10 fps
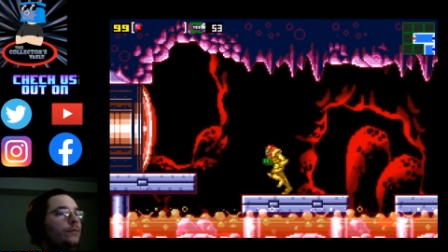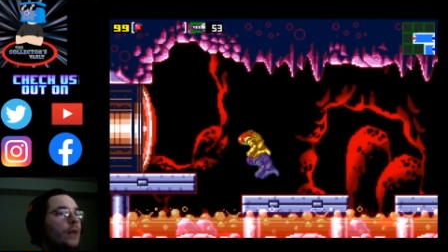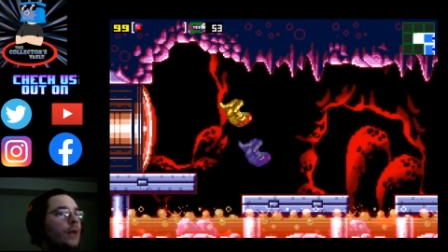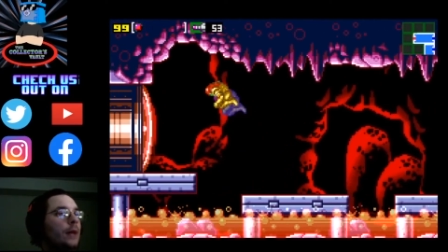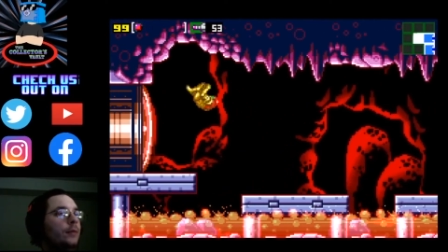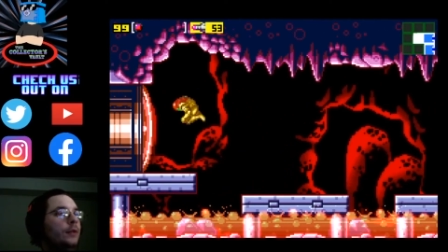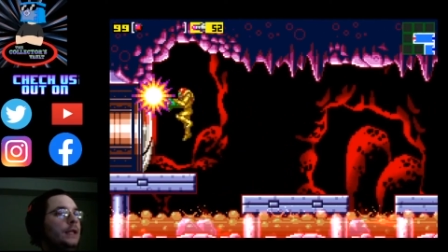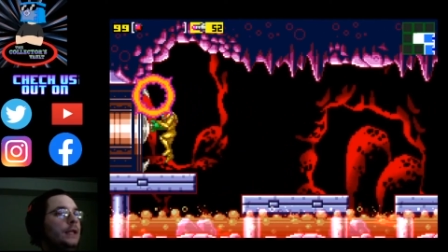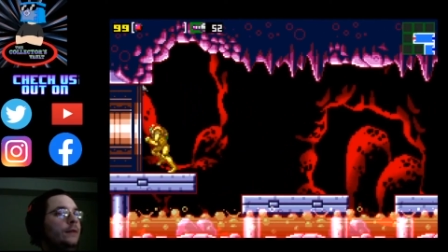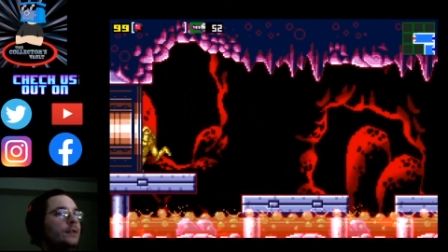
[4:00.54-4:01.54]
I
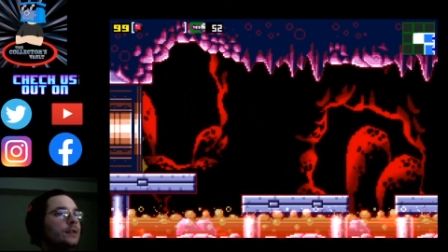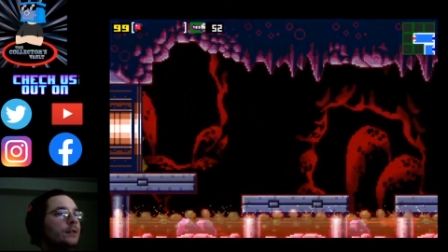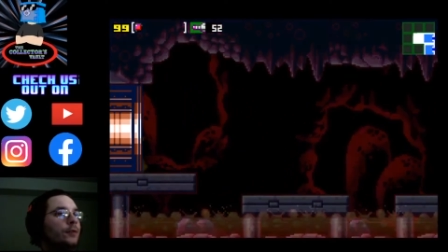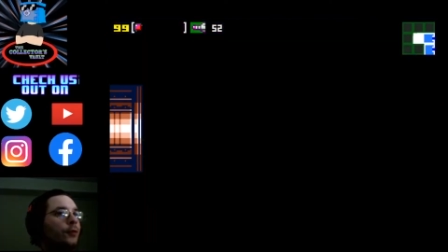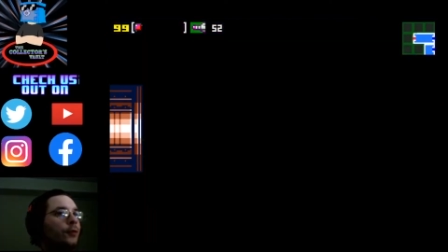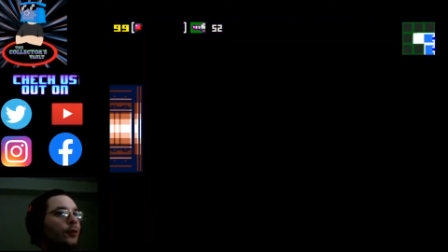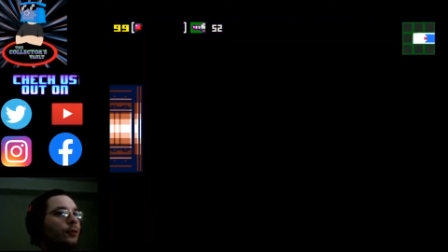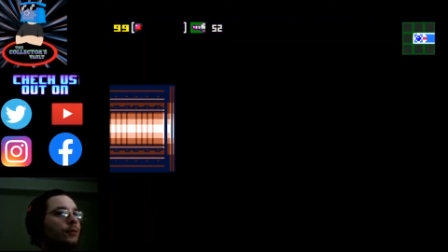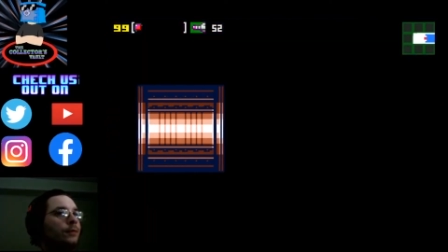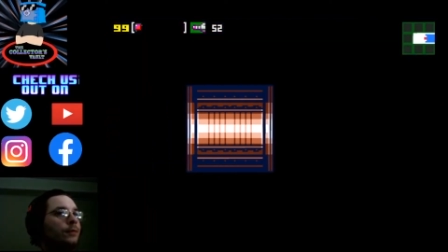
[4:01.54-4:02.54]
believe this is the
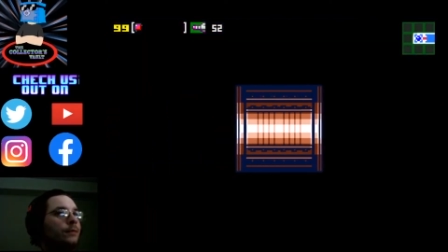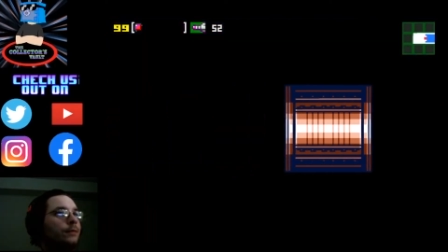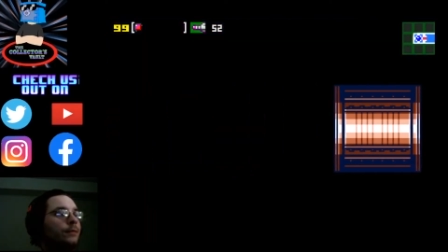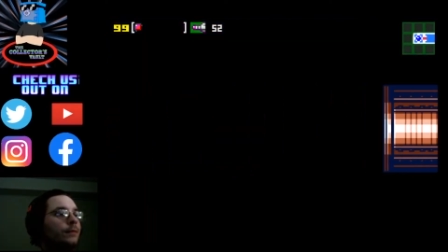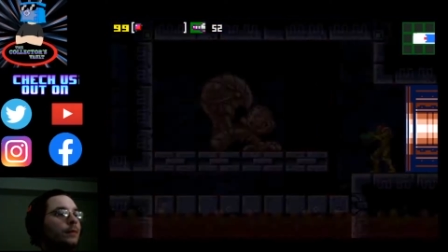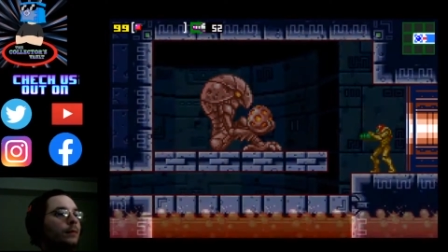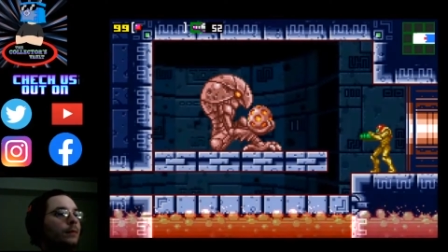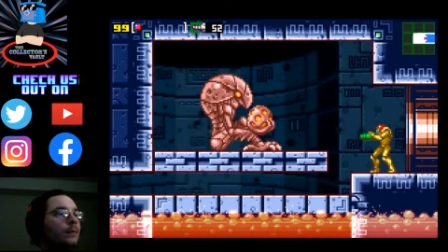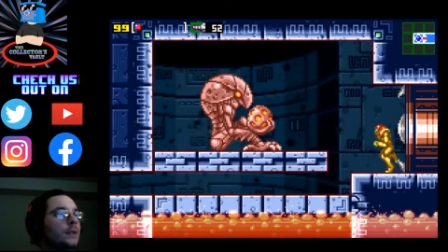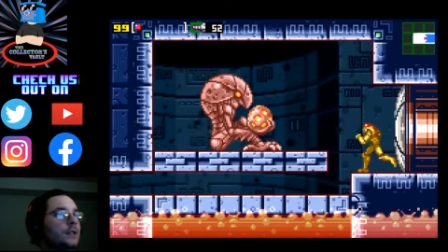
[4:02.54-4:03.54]
room.
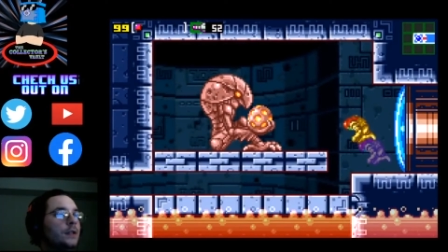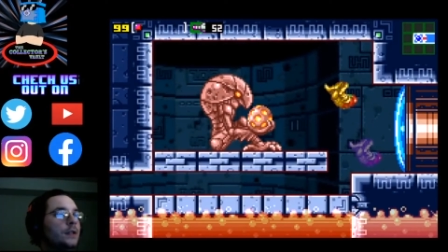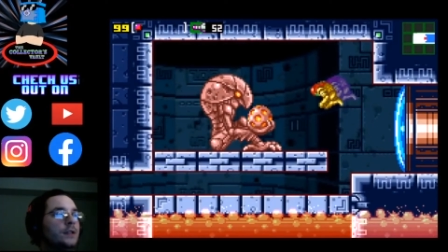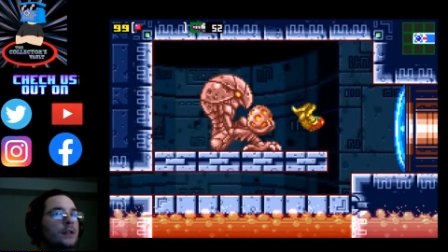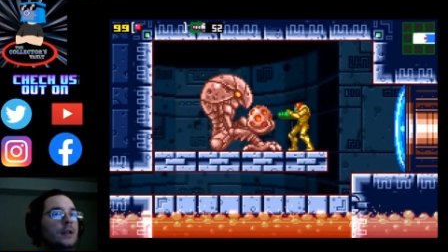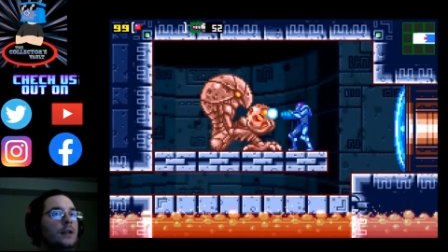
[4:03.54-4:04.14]
Yes, it is.